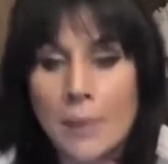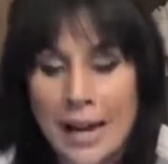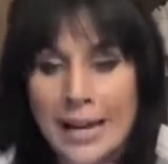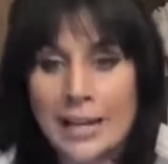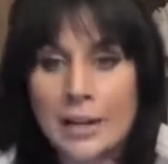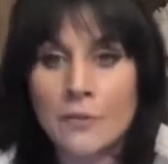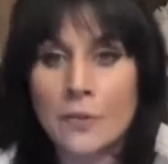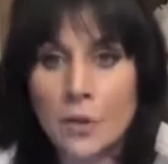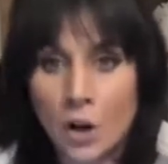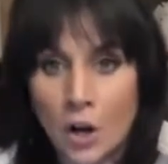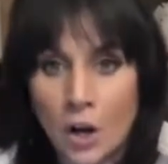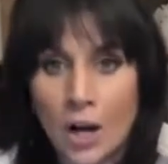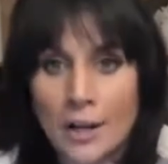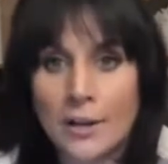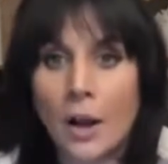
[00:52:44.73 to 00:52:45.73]
might have
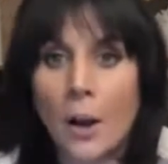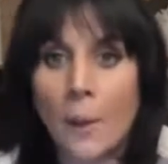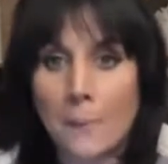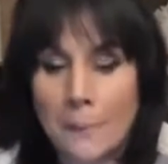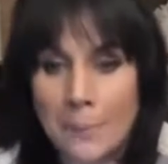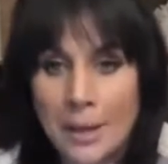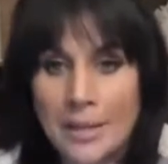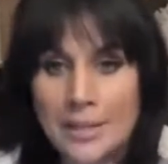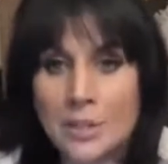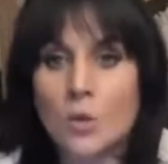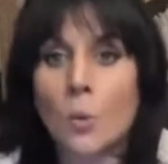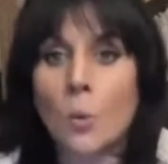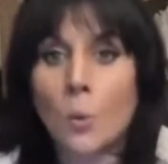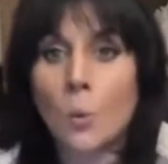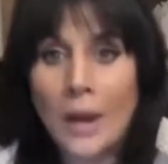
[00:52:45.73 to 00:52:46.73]
gone a
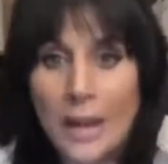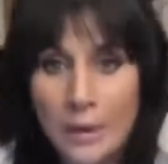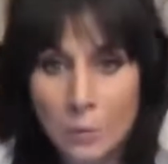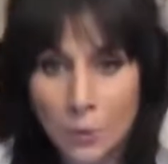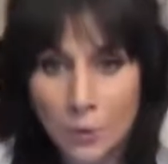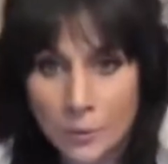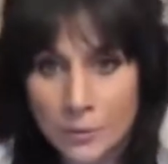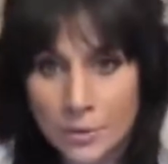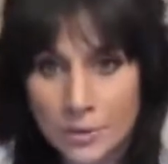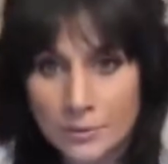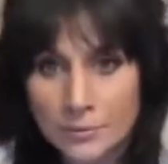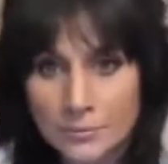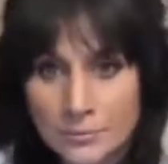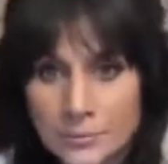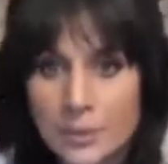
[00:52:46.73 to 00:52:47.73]
bit wayward
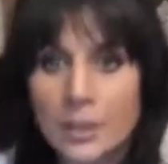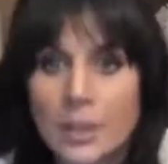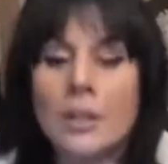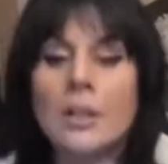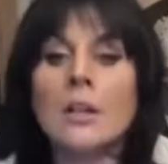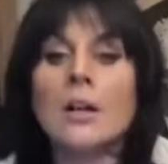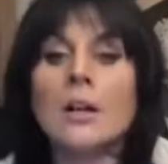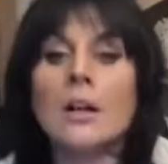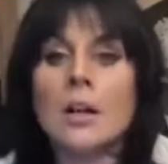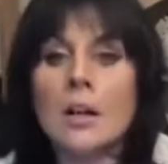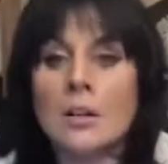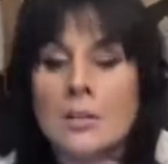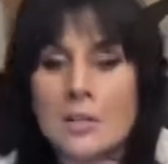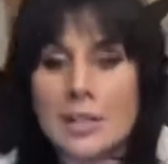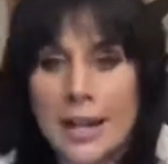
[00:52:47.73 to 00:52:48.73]

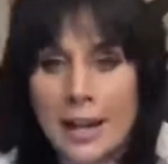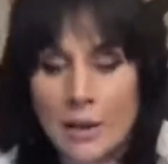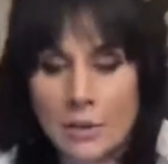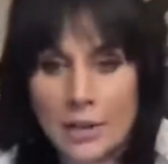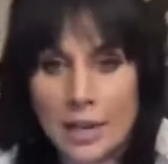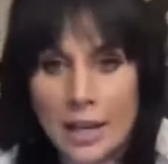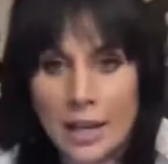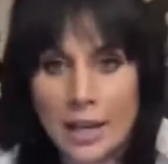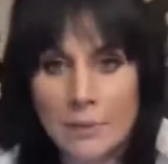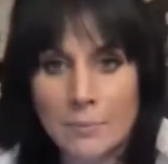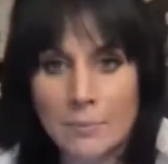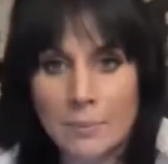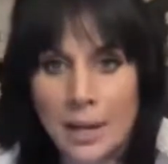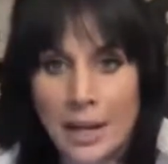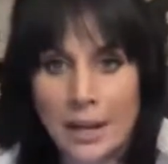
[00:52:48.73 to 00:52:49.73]
down
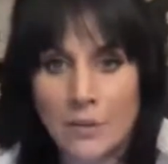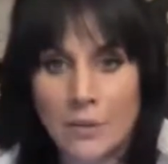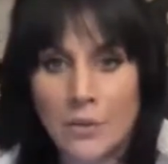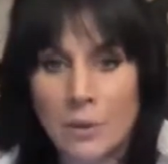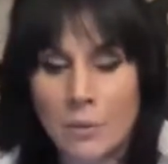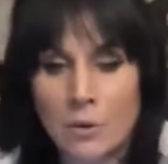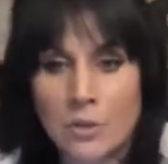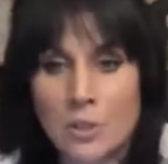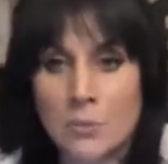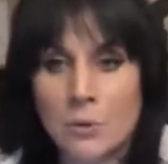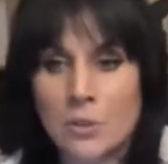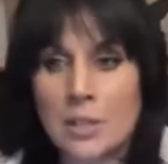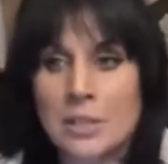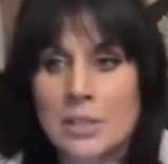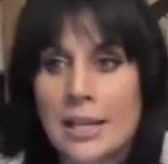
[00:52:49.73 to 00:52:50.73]
a path they weren't
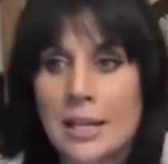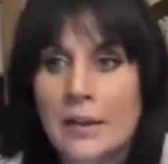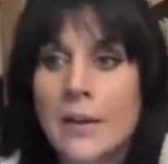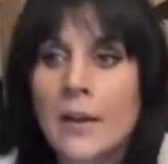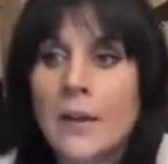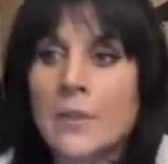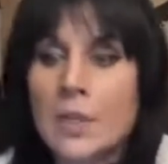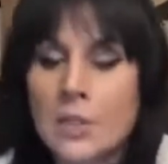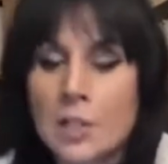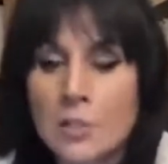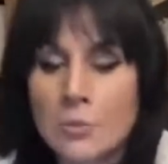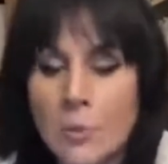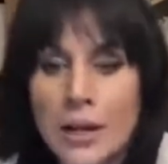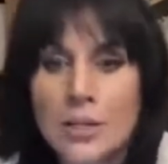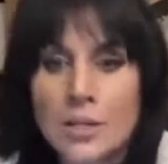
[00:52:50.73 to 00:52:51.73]
supposed to take.
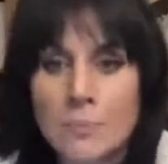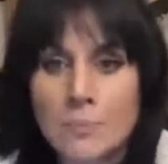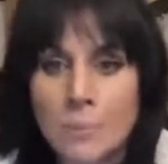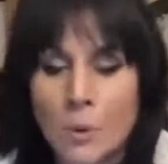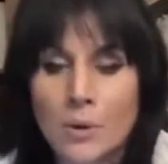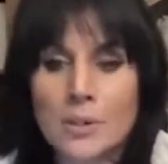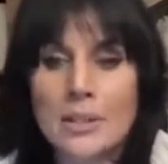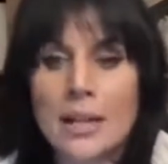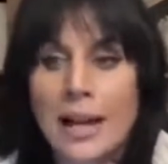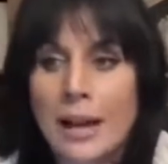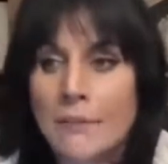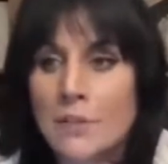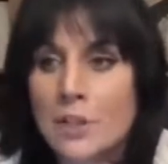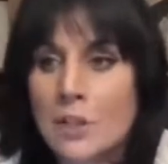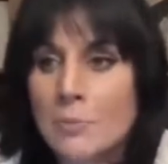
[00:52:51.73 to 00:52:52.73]
This is why it's important to
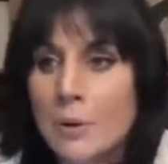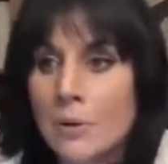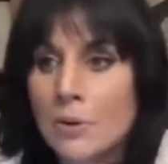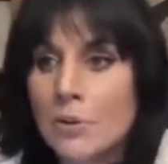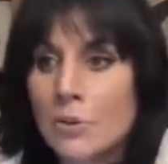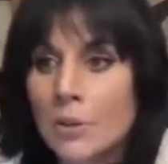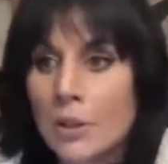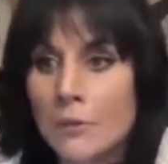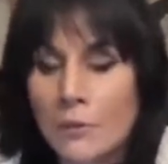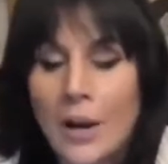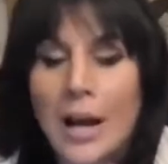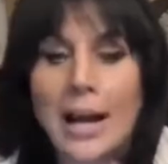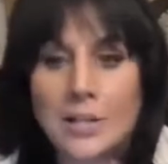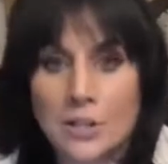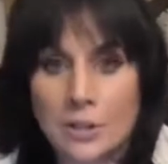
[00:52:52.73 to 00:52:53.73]
have a spiritual
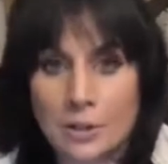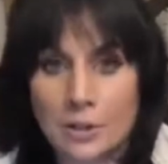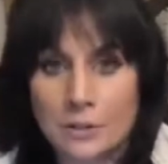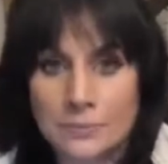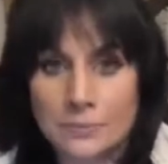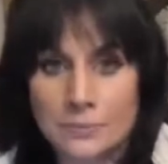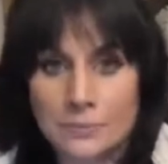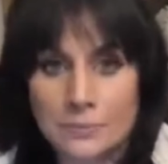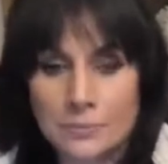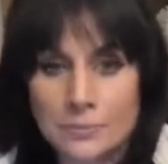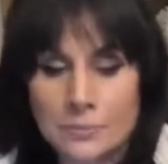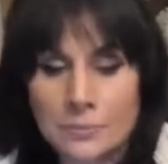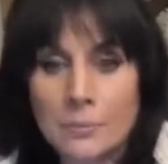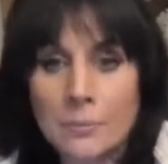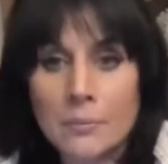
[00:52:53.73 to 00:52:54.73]
advisor
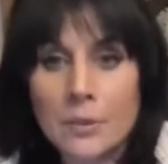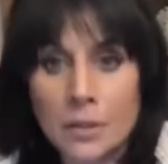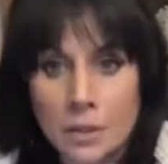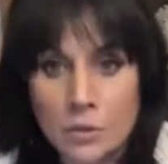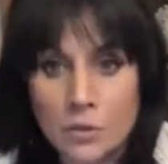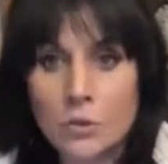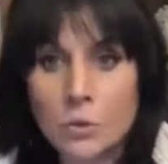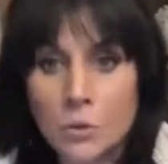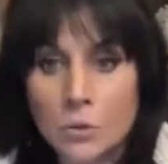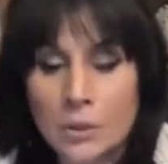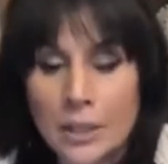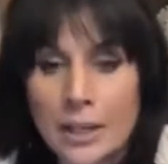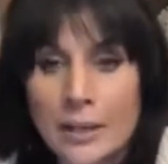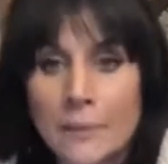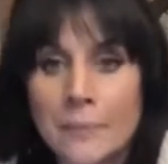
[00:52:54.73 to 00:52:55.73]

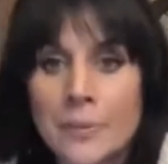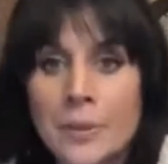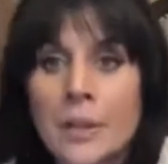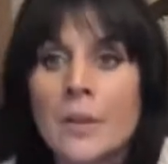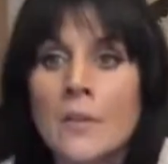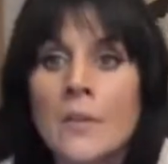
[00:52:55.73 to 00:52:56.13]
truly